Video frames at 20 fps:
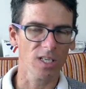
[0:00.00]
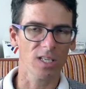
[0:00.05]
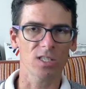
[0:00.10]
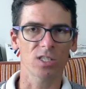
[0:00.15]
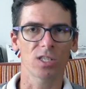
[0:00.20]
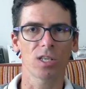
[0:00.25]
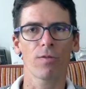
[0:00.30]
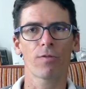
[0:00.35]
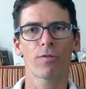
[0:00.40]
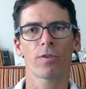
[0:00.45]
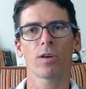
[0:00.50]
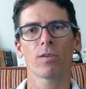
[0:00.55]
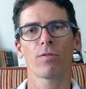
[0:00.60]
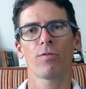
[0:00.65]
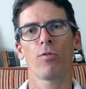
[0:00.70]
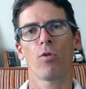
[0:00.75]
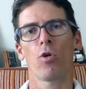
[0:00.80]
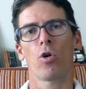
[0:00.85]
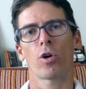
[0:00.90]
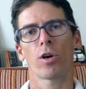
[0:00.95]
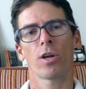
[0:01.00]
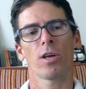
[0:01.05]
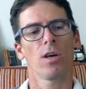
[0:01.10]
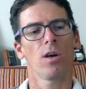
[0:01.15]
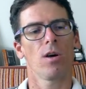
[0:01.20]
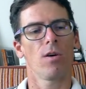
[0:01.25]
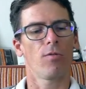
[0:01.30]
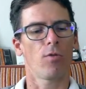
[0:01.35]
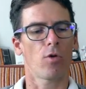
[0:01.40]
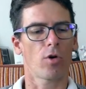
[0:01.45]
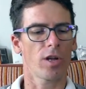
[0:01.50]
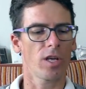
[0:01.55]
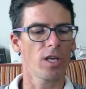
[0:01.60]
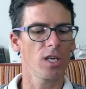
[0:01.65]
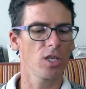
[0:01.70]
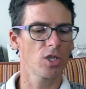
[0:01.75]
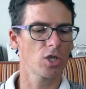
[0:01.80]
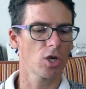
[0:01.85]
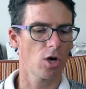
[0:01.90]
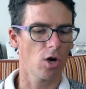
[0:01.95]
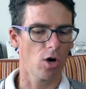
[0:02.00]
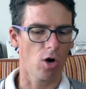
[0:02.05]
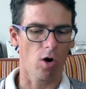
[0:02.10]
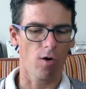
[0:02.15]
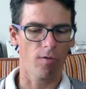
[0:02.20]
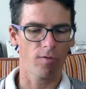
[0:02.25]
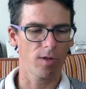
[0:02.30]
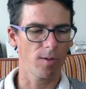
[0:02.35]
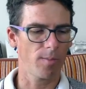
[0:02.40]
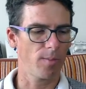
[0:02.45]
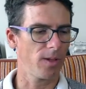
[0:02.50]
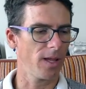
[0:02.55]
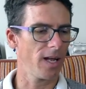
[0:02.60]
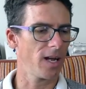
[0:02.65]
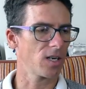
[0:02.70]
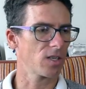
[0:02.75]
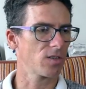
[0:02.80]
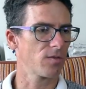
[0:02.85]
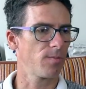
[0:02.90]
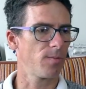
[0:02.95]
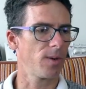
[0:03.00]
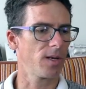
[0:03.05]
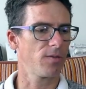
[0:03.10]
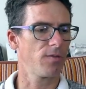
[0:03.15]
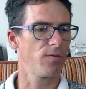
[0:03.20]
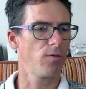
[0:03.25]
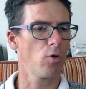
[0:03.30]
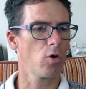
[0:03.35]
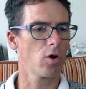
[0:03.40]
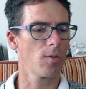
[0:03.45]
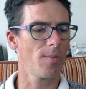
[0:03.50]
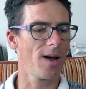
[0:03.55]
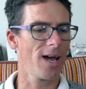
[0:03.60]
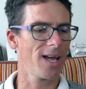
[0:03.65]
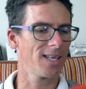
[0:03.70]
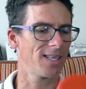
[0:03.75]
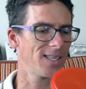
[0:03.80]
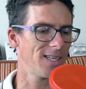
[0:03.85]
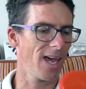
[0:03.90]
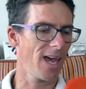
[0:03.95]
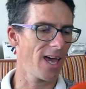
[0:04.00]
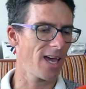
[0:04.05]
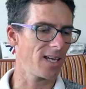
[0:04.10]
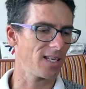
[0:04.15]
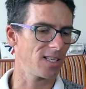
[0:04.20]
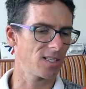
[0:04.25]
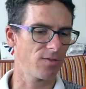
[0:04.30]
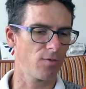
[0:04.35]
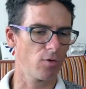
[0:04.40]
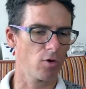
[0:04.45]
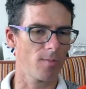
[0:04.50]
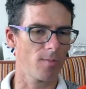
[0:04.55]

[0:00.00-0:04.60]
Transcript: different for each of the players. But for my taste,